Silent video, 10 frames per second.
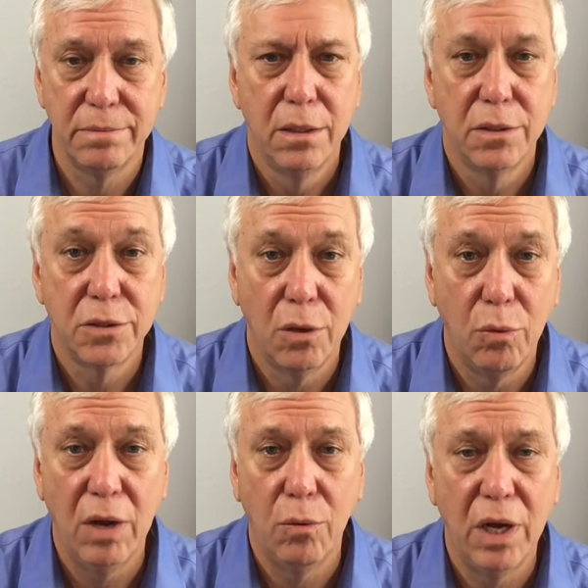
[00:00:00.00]
So
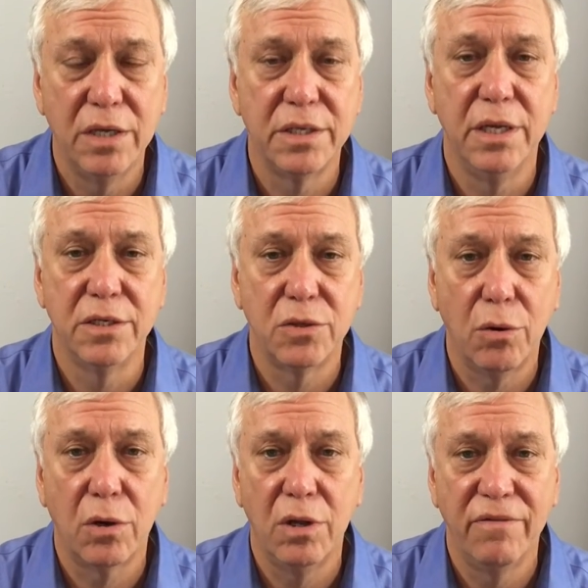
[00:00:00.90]
what was the
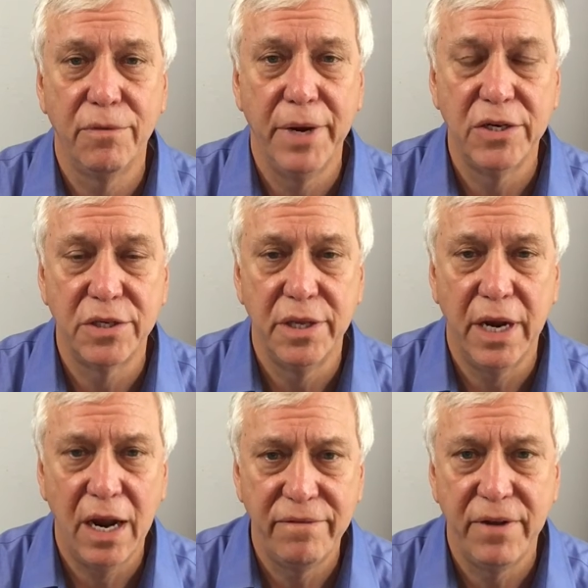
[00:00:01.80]
historical information that
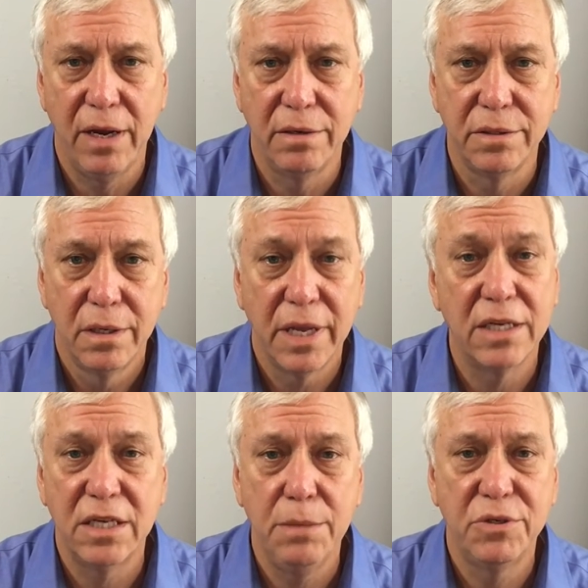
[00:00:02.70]
I found that
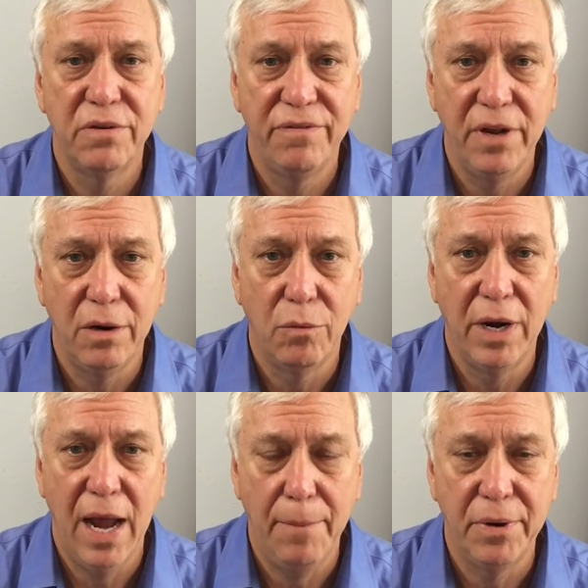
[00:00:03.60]
seems to fit what
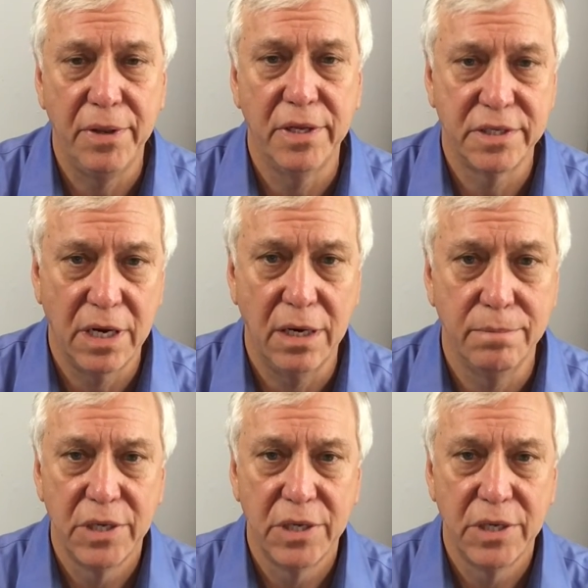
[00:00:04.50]
happened this time?